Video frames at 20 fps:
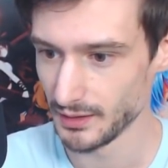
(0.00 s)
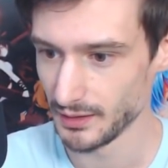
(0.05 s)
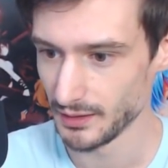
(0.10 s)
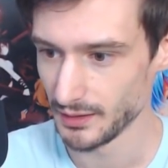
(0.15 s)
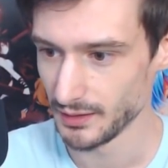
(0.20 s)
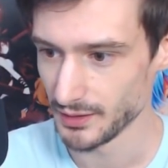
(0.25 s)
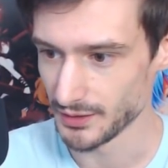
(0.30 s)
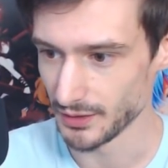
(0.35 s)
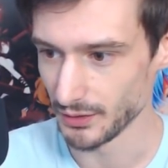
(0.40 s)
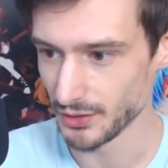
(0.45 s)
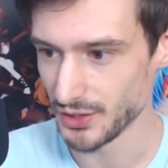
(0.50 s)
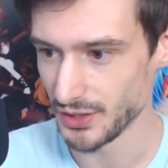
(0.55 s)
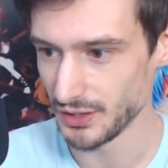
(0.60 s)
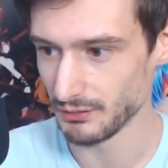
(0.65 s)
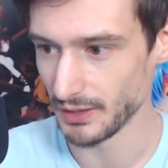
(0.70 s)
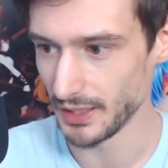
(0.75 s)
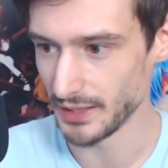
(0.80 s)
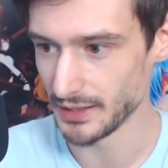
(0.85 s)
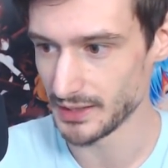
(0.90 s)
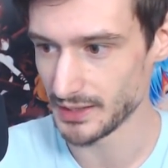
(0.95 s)
So she
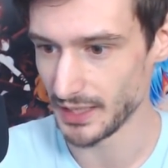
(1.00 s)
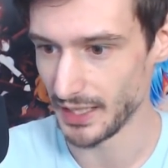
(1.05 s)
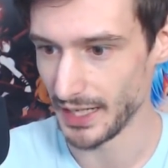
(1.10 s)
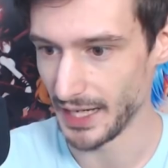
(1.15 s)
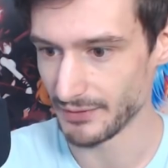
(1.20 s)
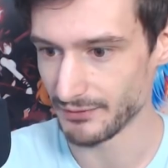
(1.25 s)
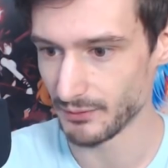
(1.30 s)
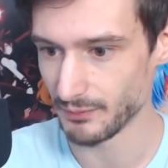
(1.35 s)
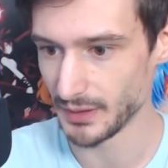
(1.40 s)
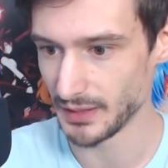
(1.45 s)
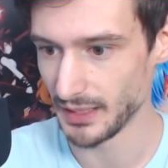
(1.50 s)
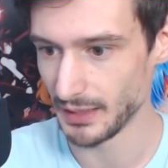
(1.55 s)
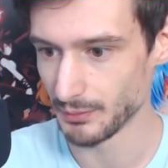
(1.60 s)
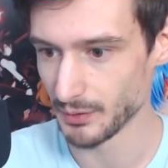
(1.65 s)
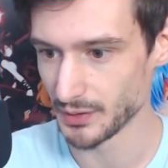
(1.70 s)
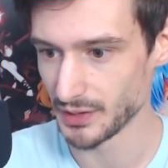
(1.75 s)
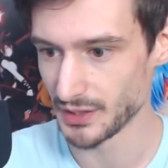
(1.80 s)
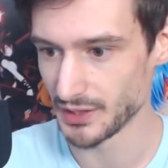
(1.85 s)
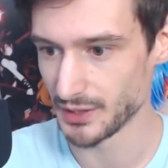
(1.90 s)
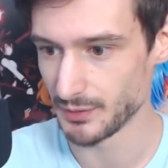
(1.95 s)
writes, I haven't been
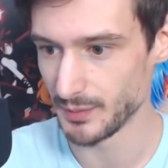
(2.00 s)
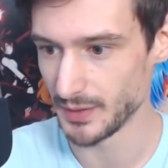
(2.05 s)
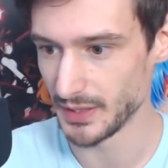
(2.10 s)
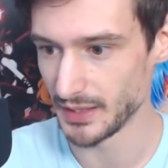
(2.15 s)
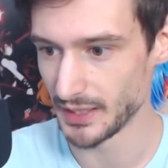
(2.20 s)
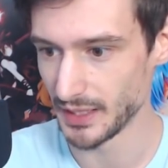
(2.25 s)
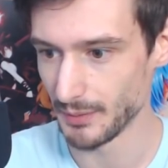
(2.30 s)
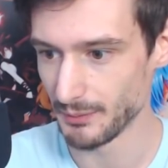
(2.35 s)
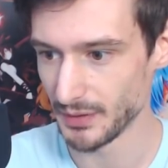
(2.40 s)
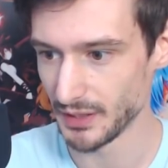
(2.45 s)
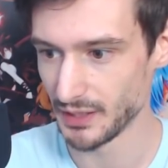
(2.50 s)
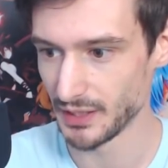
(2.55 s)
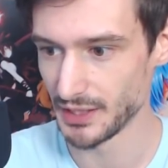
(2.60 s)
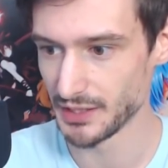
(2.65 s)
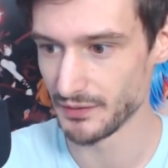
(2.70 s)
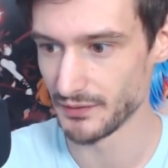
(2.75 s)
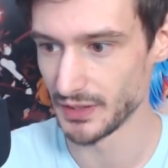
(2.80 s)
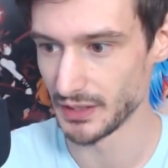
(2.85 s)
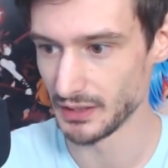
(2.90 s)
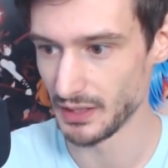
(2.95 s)
able to speak up
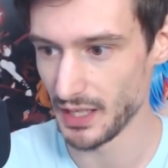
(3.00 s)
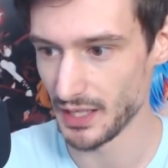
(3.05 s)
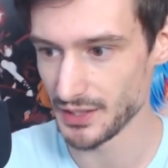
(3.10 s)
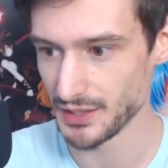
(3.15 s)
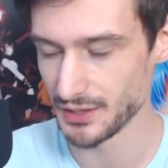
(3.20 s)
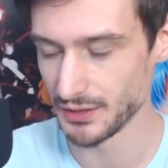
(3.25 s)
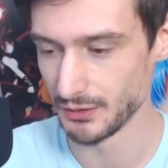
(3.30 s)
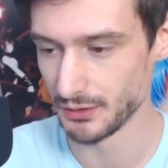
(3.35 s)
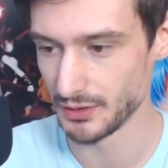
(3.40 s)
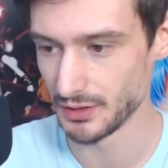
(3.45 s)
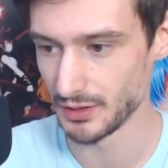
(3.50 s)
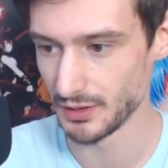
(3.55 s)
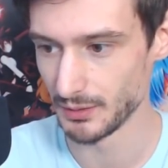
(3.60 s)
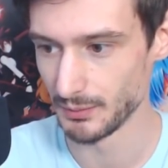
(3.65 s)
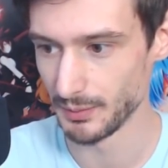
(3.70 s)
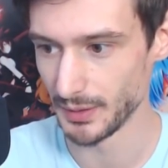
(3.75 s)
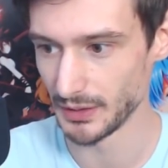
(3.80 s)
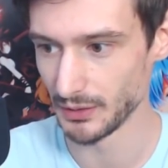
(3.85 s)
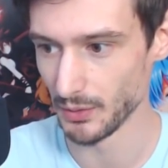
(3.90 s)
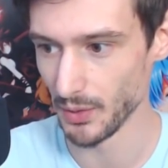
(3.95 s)
because of the lawsuit,
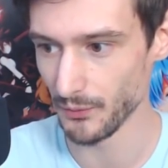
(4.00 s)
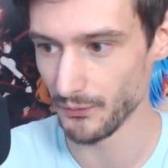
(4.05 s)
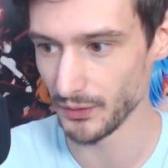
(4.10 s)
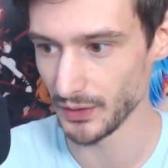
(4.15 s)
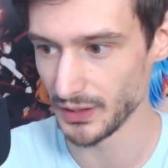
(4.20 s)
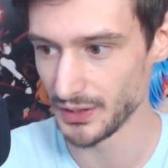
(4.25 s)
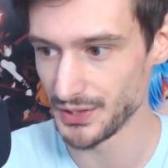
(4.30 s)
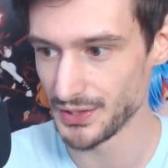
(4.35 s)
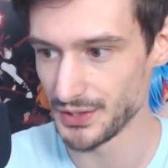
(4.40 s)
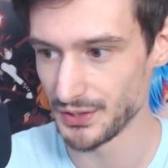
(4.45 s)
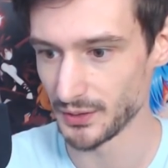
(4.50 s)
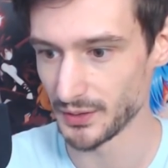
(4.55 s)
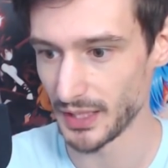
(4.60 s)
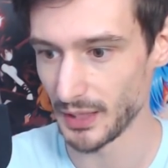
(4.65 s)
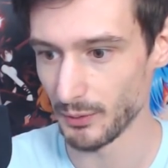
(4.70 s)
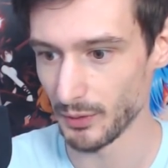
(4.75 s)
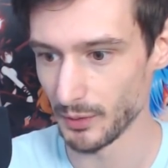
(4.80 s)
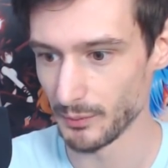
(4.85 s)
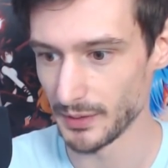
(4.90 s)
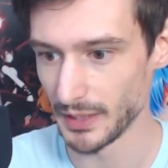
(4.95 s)
but hopefully soon I
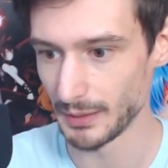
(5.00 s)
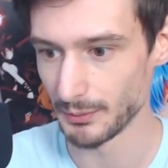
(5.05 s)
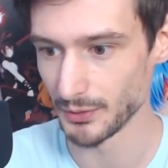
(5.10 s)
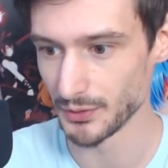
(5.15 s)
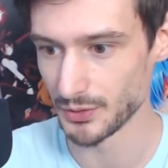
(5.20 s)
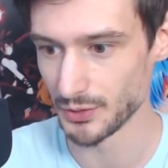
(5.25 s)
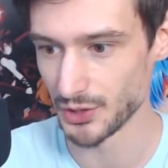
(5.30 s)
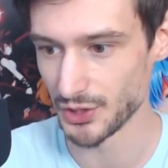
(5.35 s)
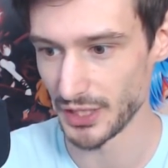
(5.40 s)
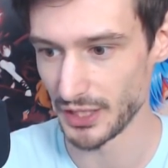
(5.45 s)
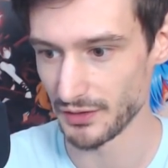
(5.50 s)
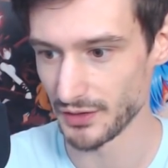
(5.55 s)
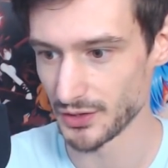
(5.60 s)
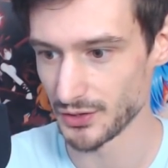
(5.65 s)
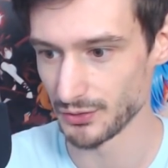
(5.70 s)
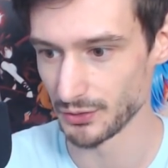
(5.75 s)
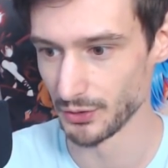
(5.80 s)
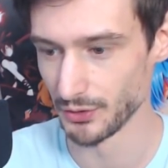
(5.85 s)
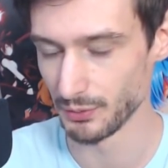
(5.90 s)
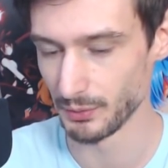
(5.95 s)
will be able to share the
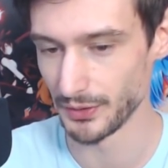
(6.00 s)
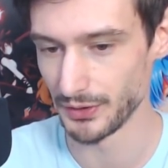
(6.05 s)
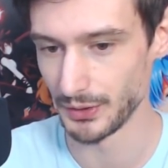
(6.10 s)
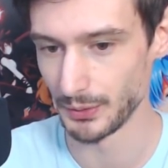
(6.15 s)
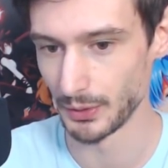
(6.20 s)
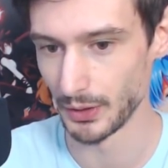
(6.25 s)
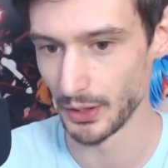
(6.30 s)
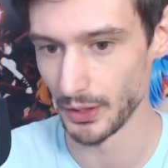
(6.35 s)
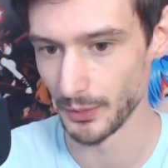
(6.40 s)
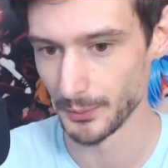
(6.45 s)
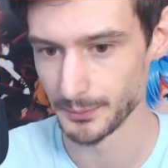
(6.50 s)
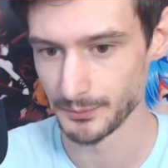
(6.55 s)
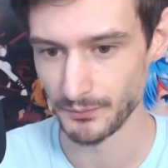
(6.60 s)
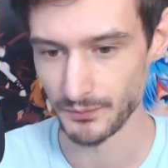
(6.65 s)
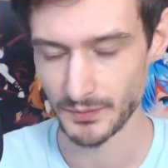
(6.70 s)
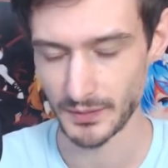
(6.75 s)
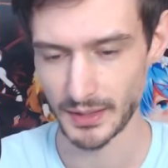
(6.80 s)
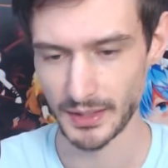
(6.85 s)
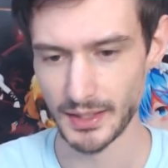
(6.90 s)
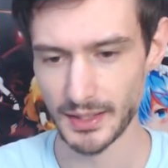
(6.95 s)
truth with you all.
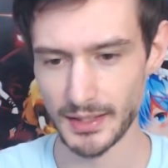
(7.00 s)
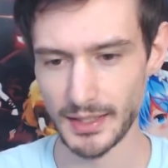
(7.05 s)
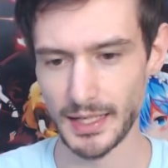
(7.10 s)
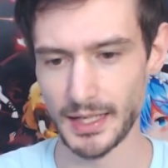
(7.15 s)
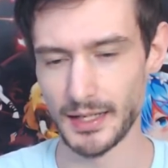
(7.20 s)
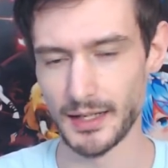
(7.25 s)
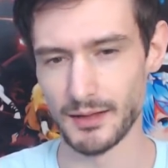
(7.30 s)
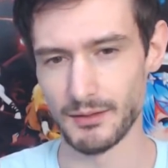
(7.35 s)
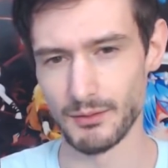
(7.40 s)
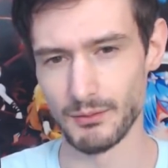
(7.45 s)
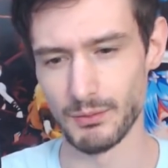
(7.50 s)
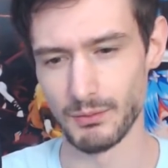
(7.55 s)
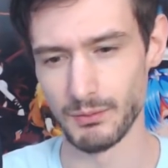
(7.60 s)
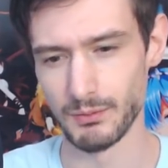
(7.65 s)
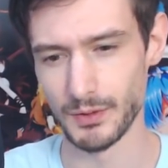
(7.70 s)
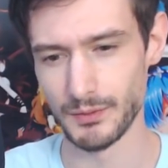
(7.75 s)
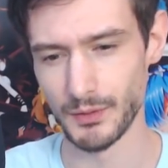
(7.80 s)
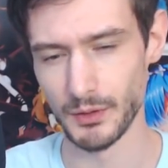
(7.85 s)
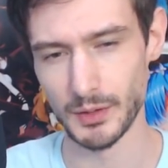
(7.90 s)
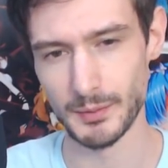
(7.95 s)
Yeah,
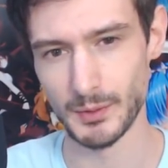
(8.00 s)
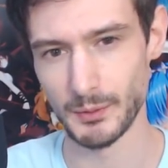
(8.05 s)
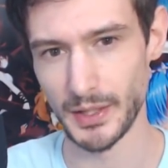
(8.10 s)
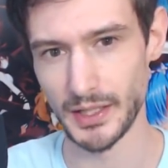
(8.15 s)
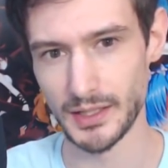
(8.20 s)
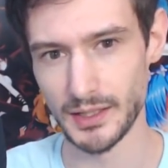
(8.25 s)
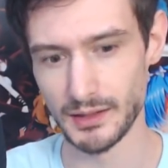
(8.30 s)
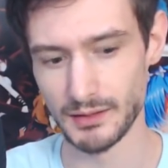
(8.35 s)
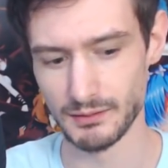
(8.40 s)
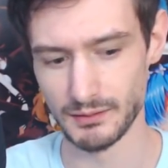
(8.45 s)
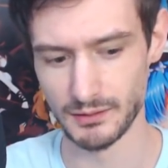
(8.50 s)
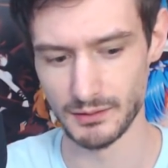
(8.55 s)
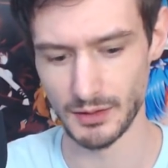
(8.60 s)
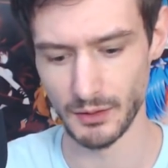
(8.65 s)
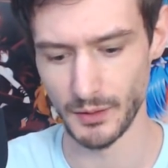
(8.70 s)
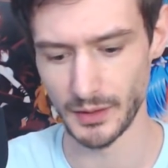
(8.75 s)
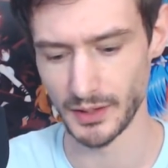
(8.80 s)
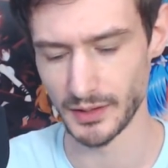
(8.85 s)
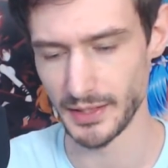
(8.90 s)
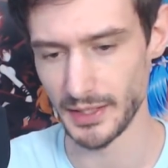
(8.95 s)
we've only been waiting
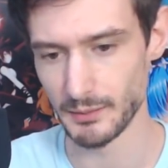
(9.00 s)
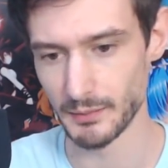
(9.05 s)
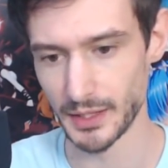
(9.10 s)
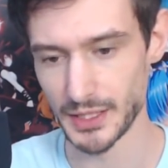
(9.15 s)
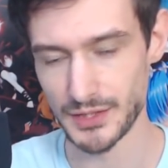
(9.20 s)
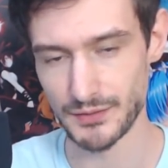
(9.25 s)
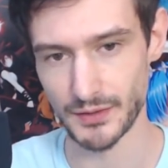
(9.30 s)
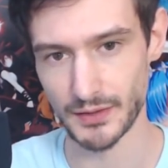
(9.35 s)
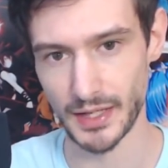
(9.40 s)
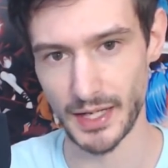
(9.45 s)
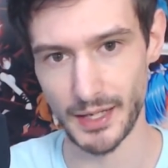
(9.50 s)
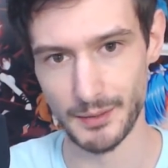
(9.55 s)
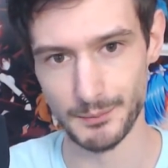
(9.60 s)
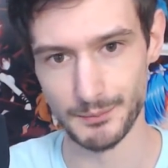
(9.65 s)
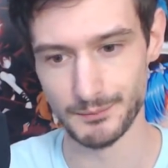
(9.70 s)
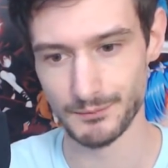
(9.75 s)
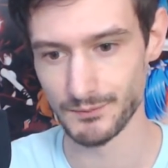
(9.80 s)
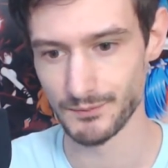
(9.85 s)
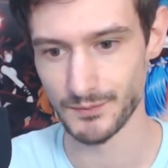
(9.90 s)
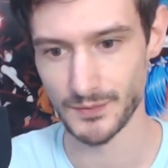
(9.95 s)
going on eight months for that,
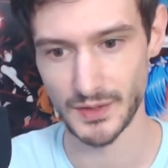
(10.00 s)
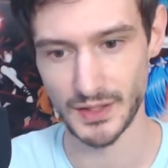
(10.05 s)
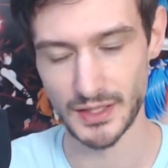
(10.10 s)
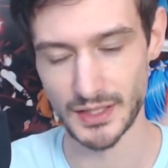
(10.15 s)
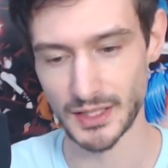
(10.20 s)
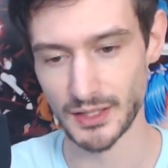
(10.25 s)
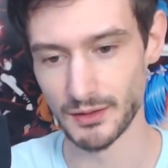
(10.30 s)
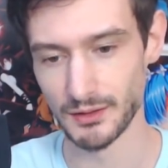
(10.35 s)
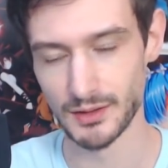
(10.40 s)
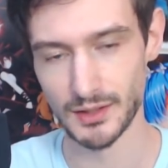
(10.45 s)
you know.